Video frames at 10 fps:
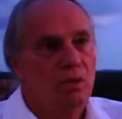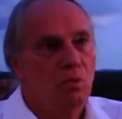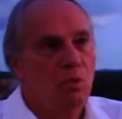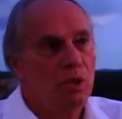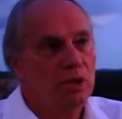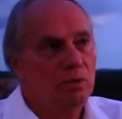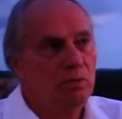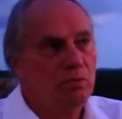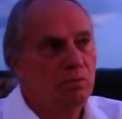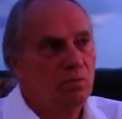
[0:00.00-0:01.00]
what
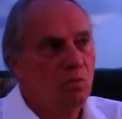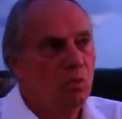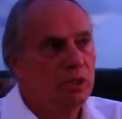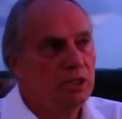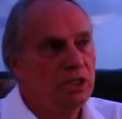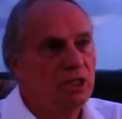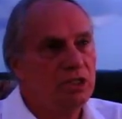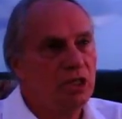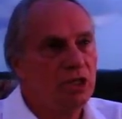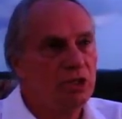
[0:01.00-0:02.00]
the
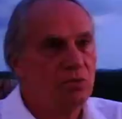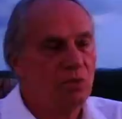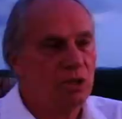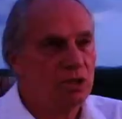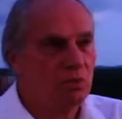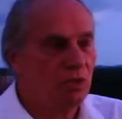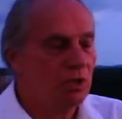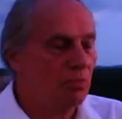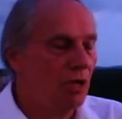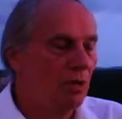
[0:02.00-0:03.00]
sensation was and what
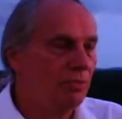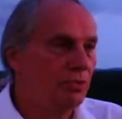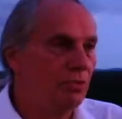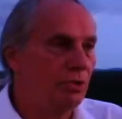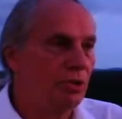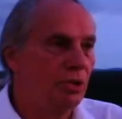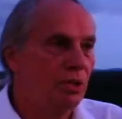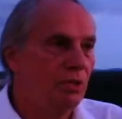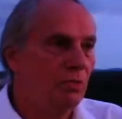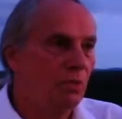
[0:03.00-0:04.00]
the problems were
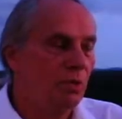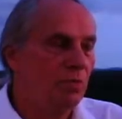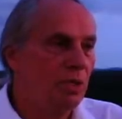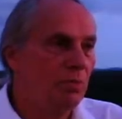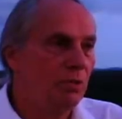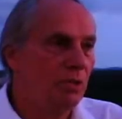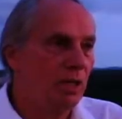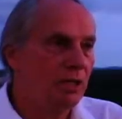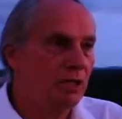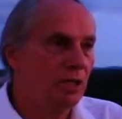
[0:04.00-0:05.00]
with people
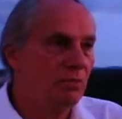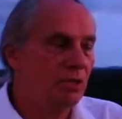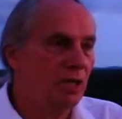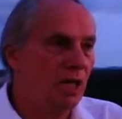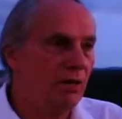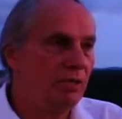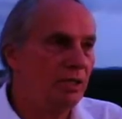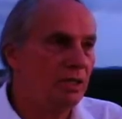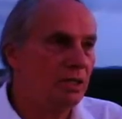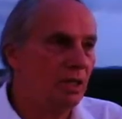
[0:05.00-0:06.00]
as they were having
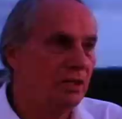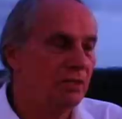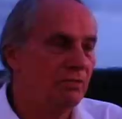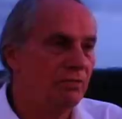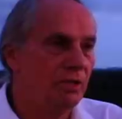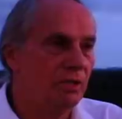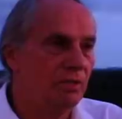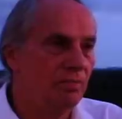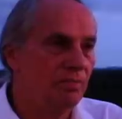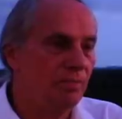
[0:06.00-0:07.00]
these kinds of
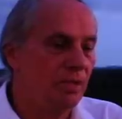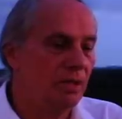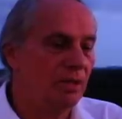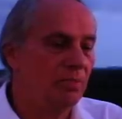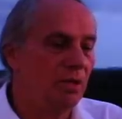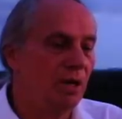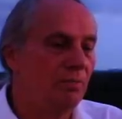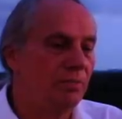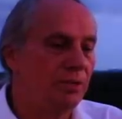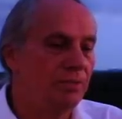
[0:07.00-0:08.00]

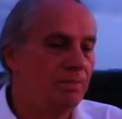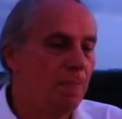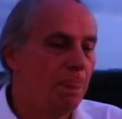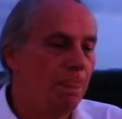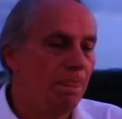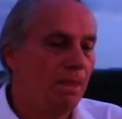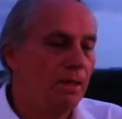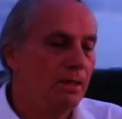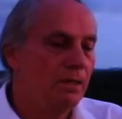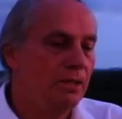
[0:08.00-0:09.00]
problems.
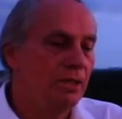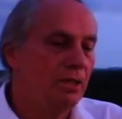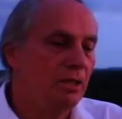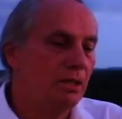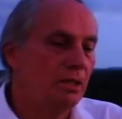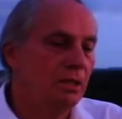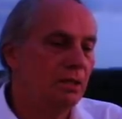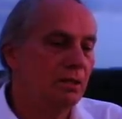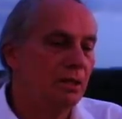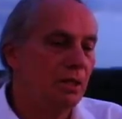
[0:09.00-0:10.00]
You see,
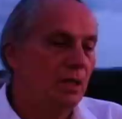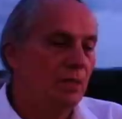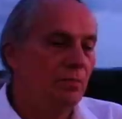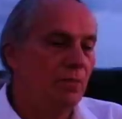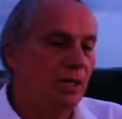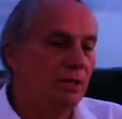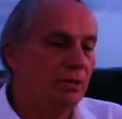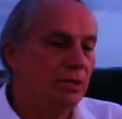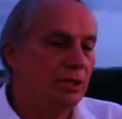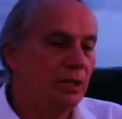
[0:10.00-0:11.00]

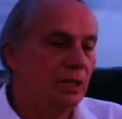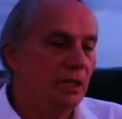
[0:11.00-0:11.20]
males,